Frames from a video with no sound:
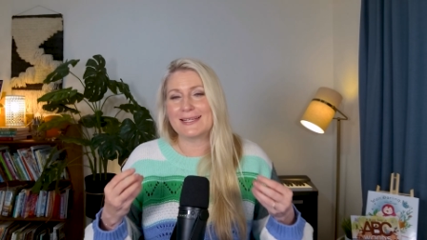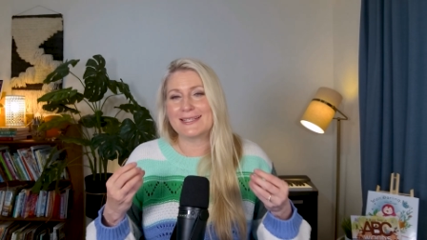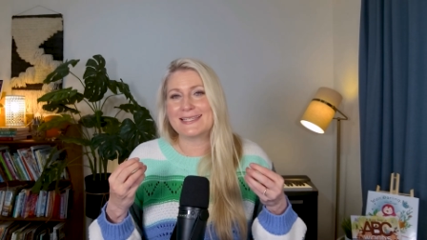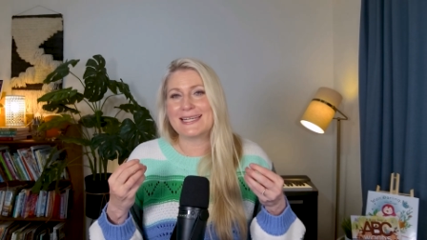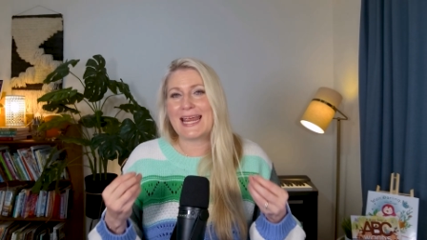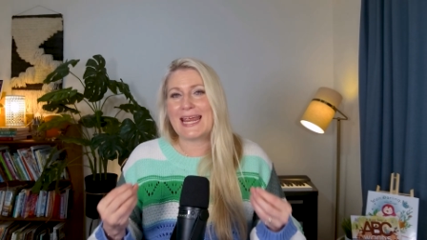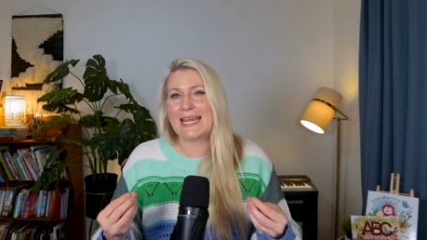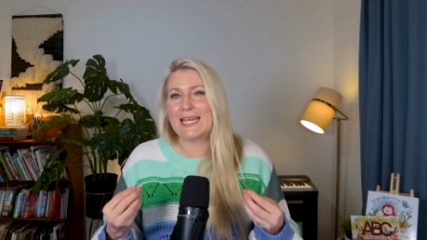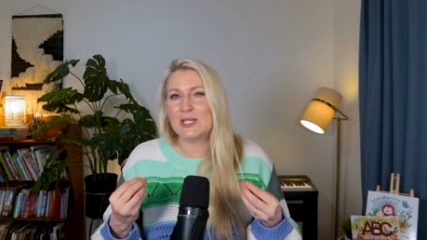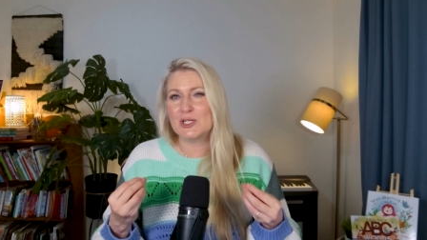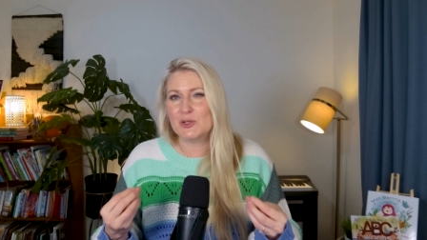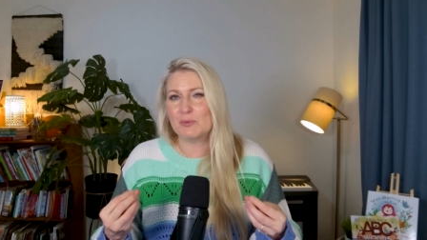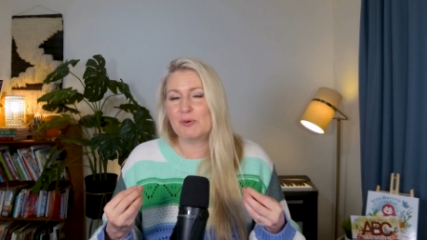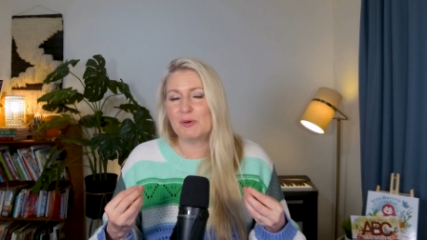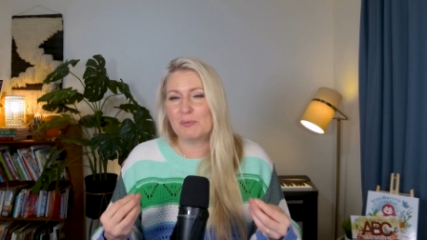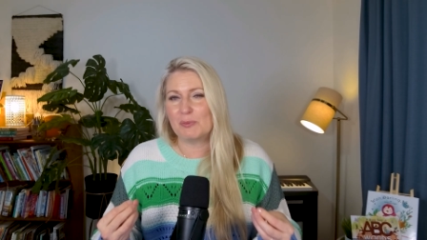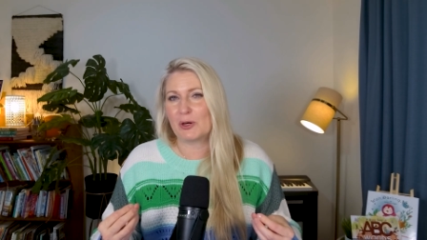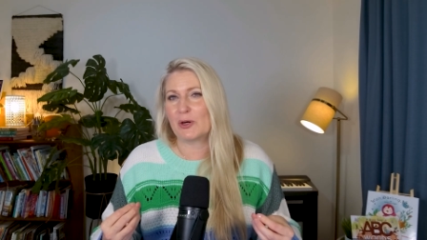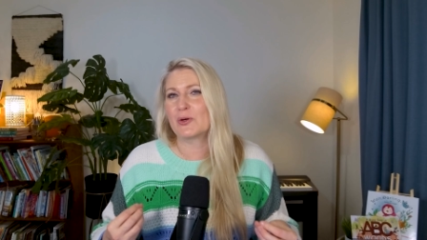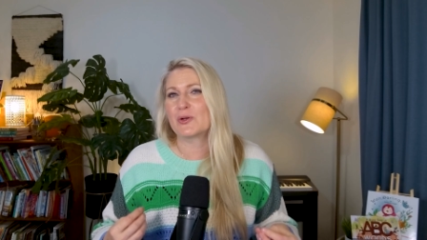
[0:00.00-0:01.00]

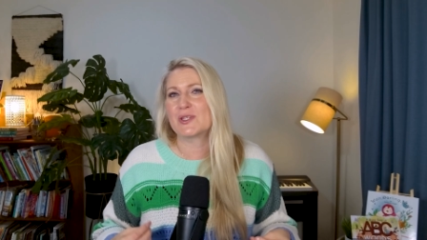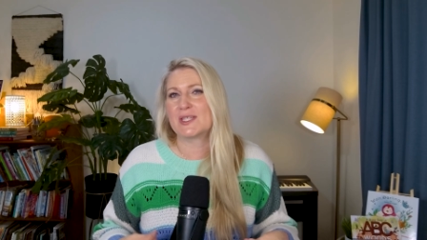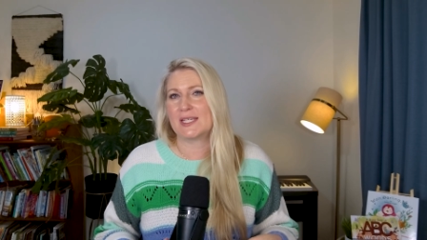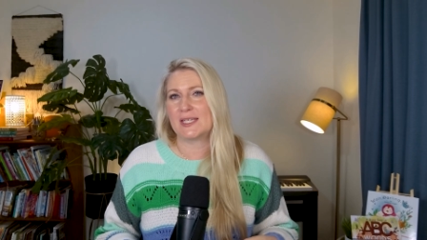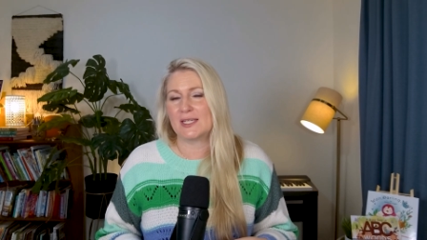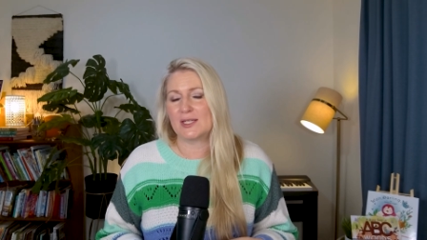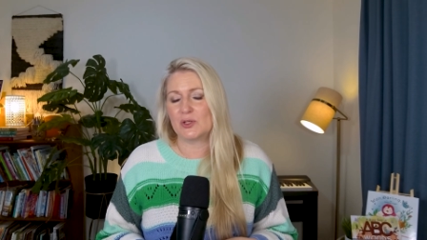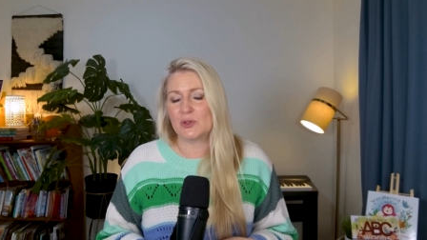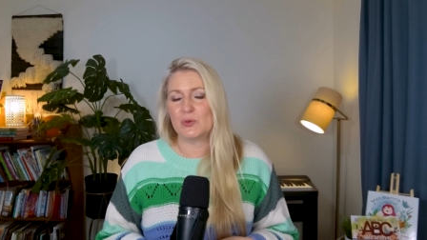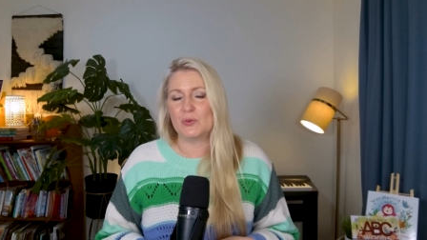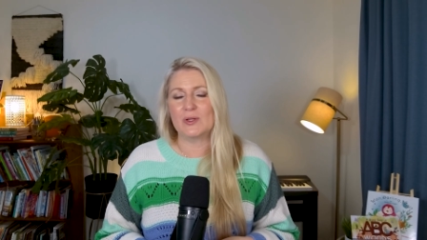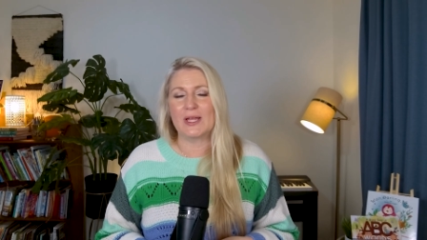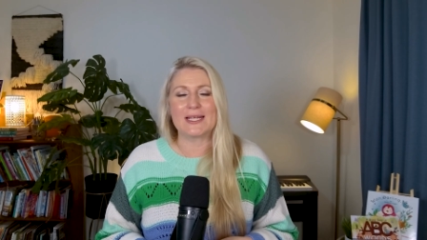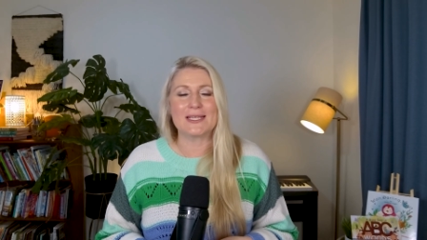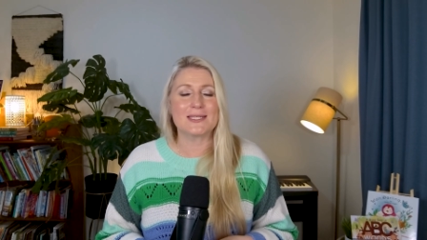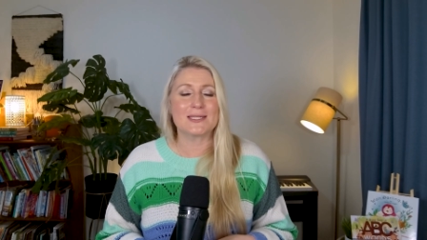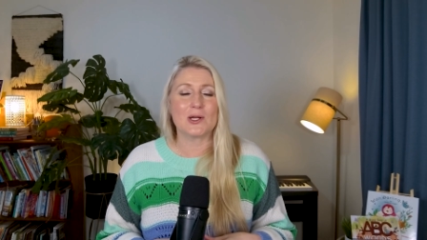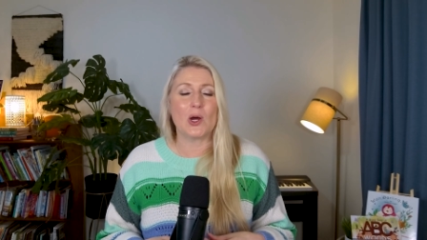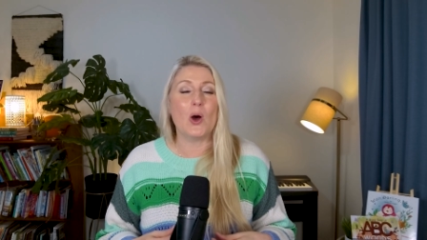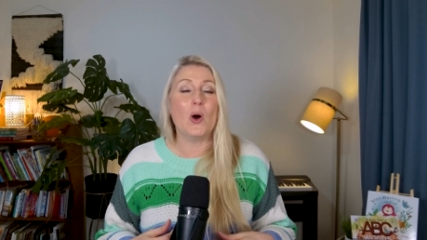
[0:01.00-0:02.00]
tangible person who
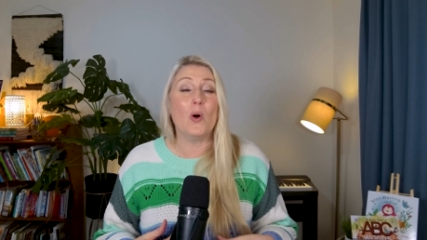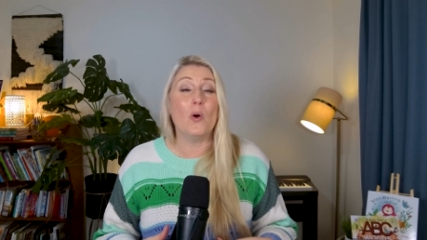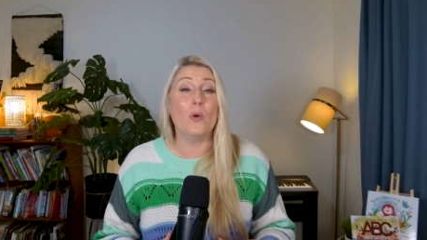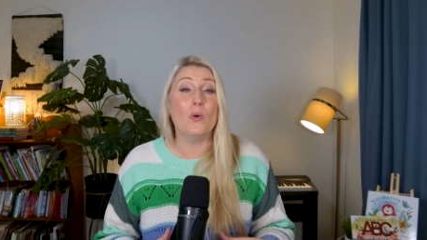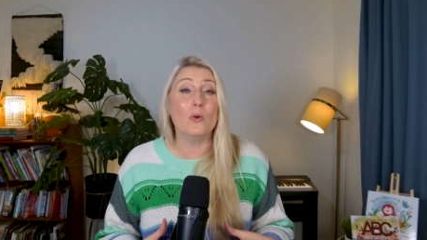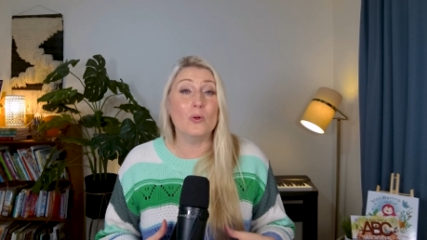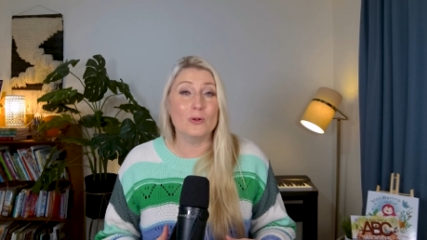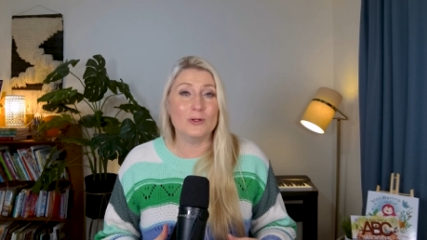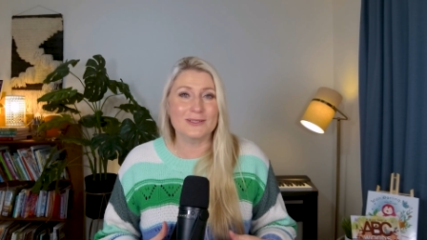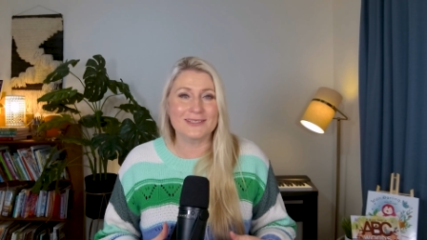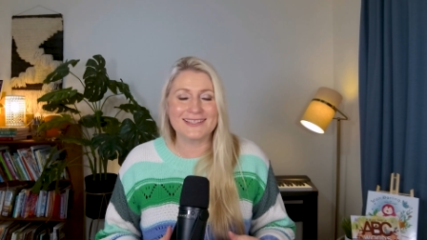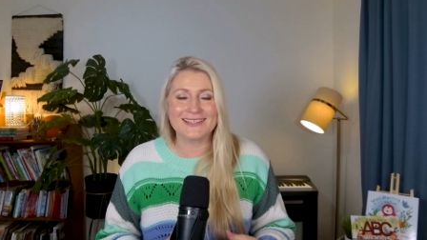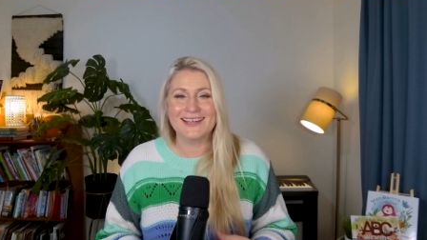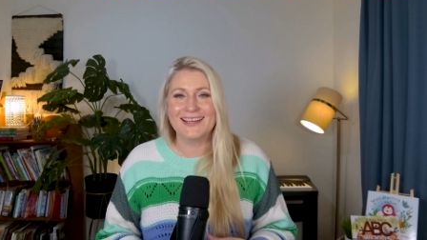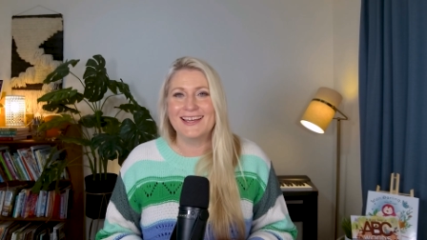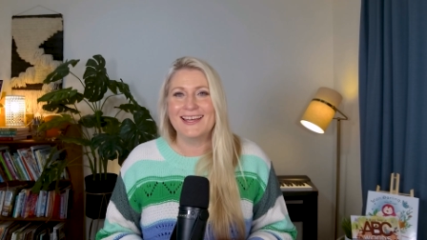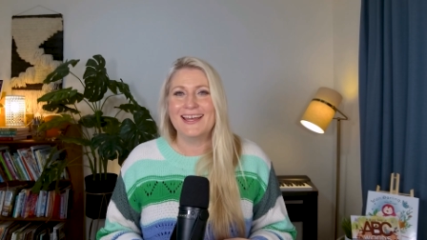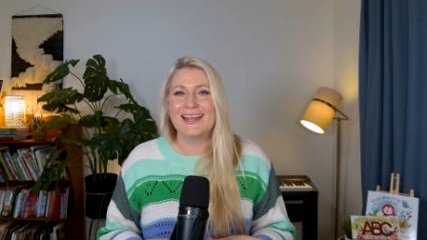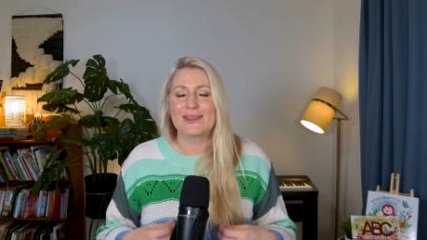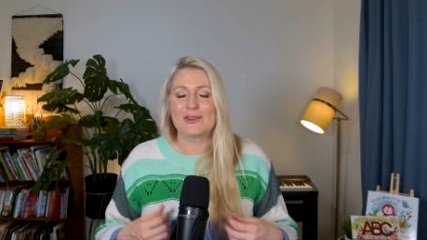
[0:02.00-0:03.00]
likes to hold
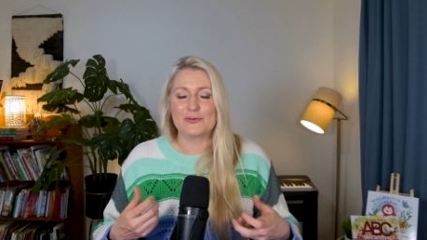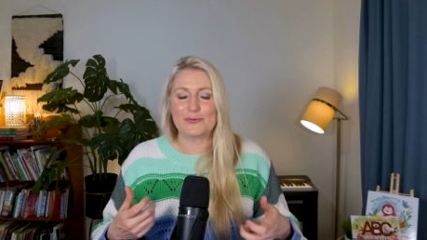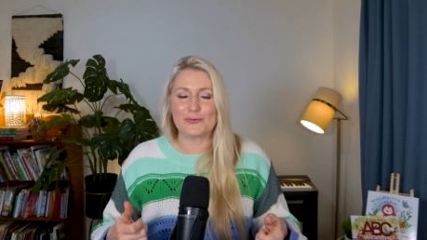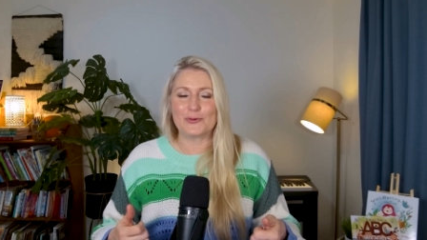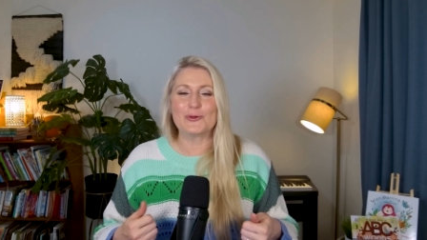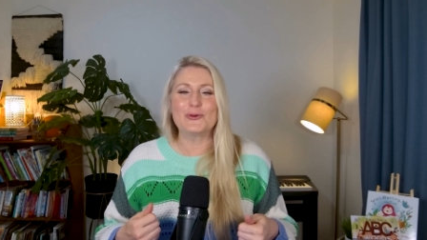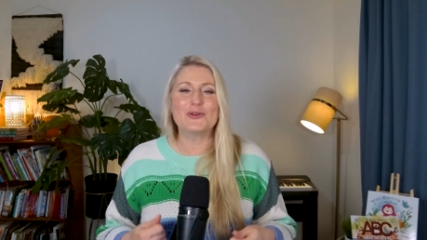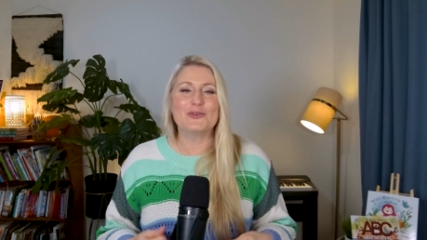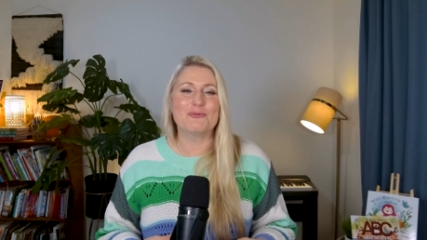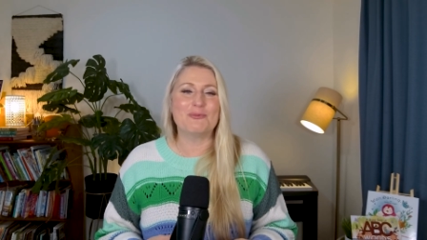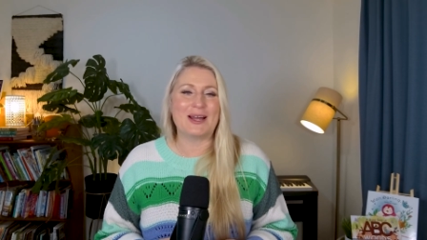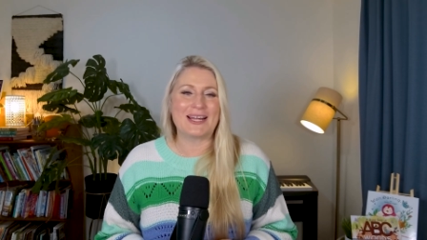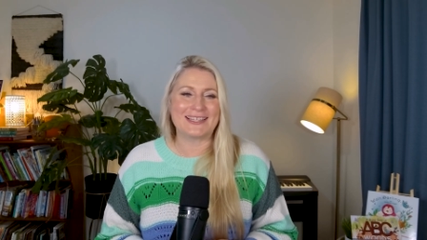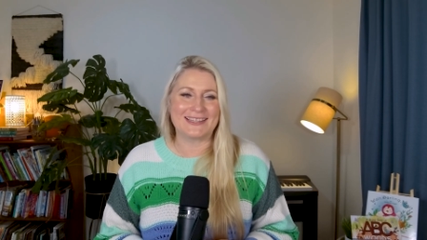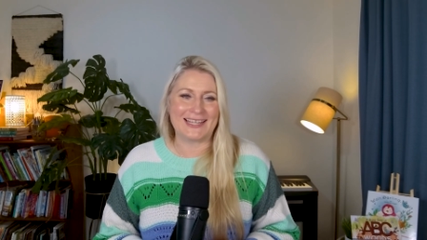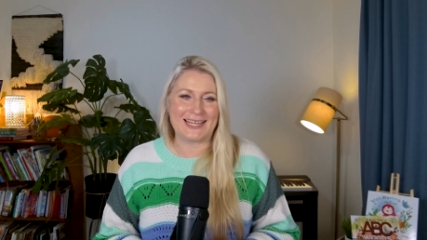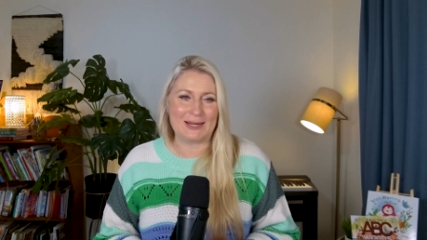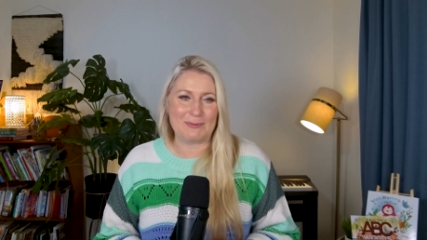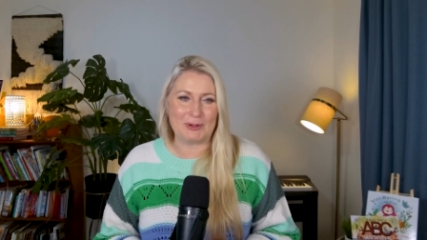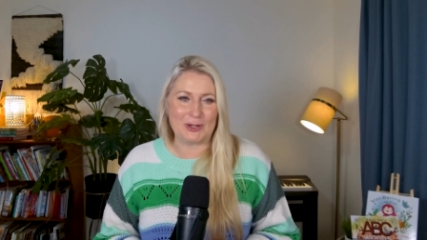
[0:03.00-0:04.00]
the fruit of my
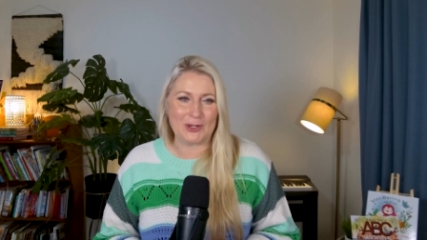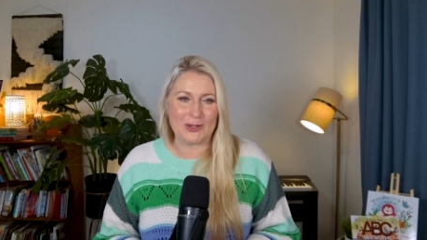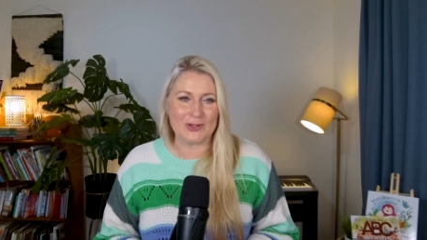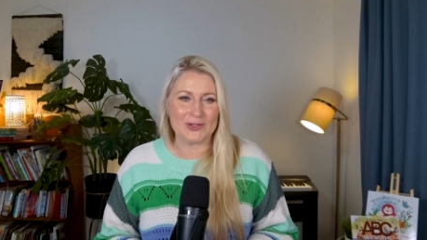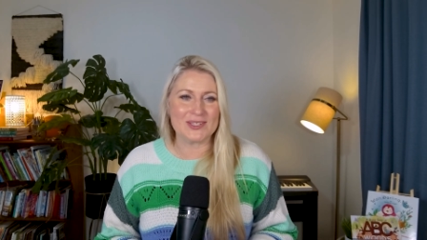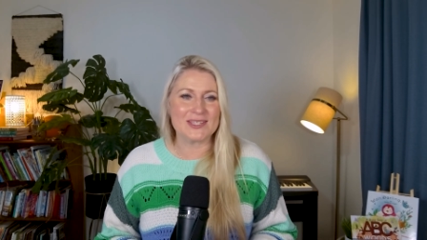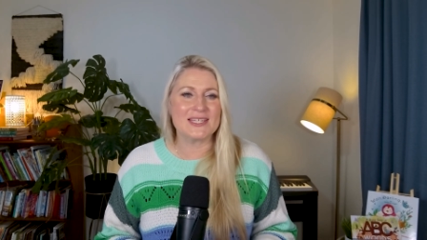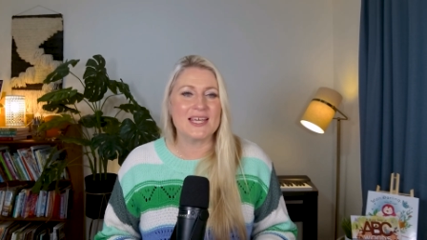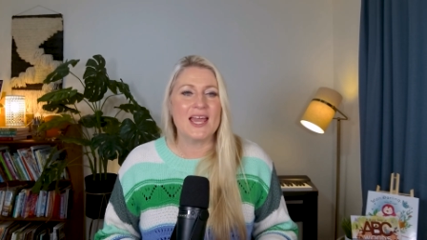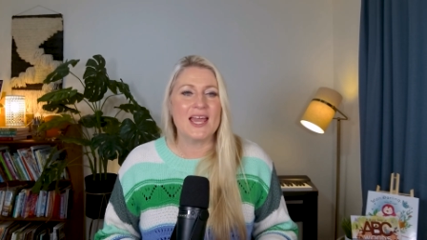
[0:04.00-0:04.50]
labors.